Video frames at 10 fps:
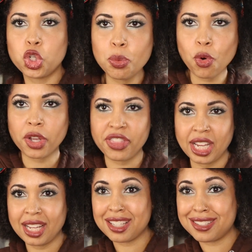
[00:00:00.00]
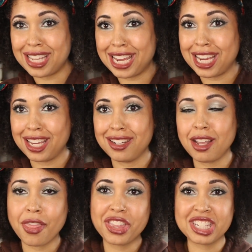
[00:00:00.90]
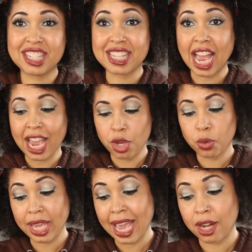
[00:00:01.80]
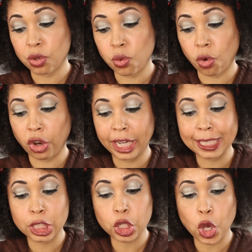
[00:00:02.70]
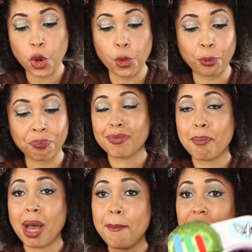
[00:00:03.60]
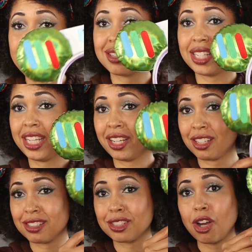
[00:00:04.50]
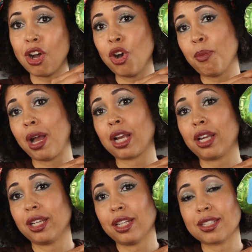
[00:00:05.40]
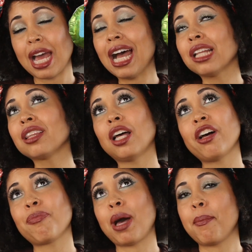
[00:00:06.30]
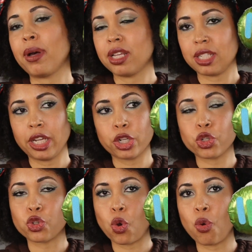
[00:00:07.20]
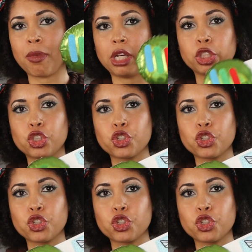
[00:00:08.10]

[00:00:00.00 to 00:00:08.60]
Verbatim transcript: two more things in the style category. So my buzz ears, oh my goodness. I love my buzz ears so much.